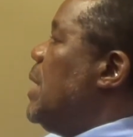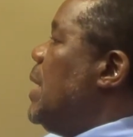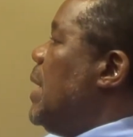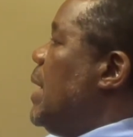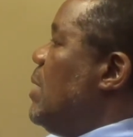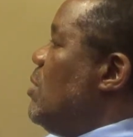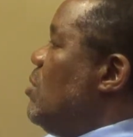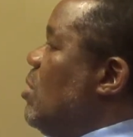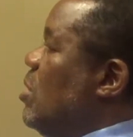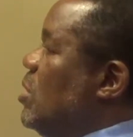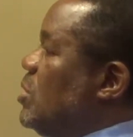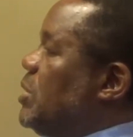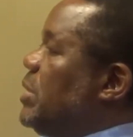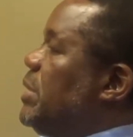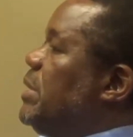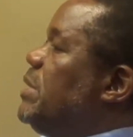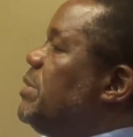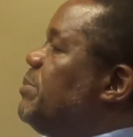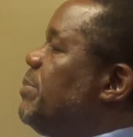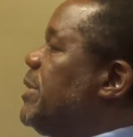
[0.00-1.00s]
a
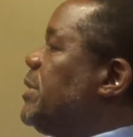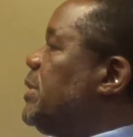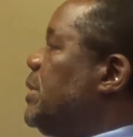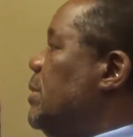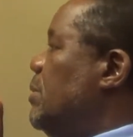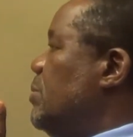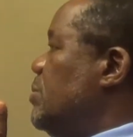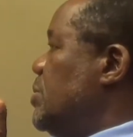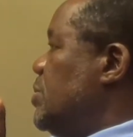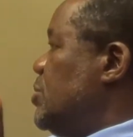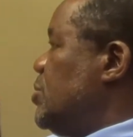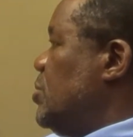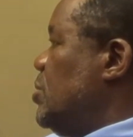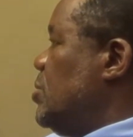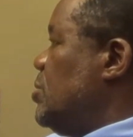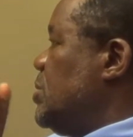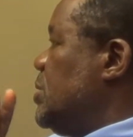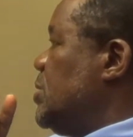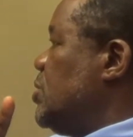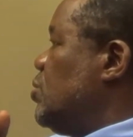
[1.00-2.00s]
lot, especially on
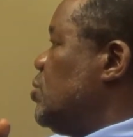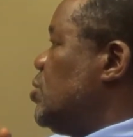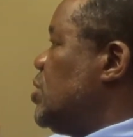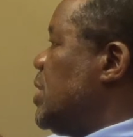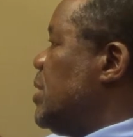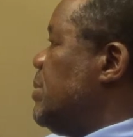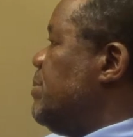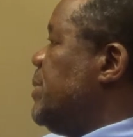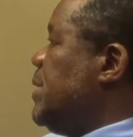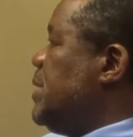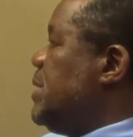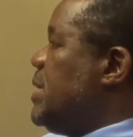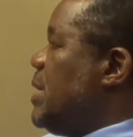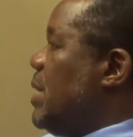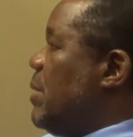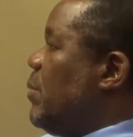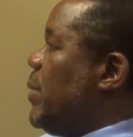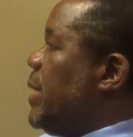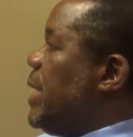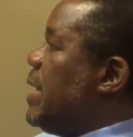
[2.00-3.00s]
the social
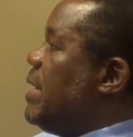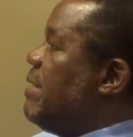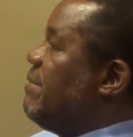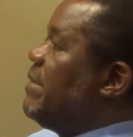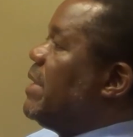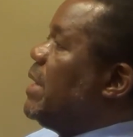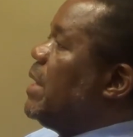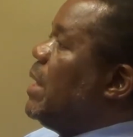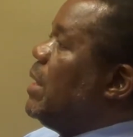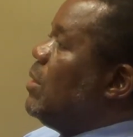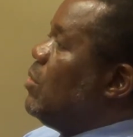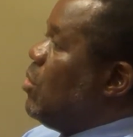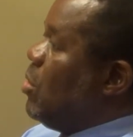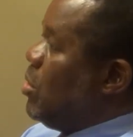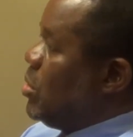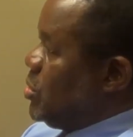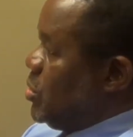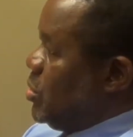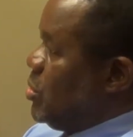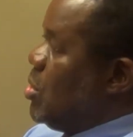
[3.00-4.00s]
media, we are having a
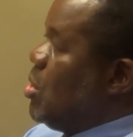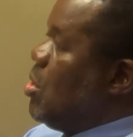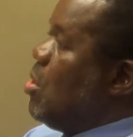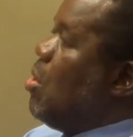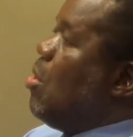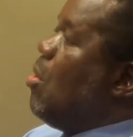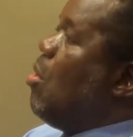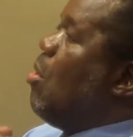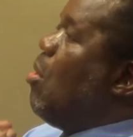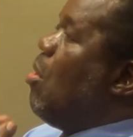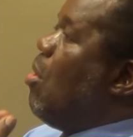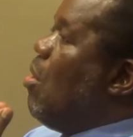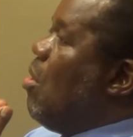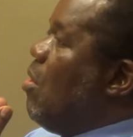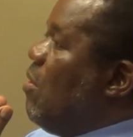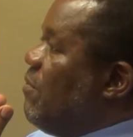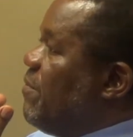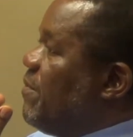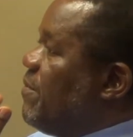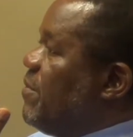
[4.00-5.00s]
lot
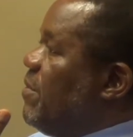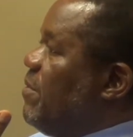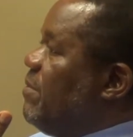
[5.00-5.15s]
of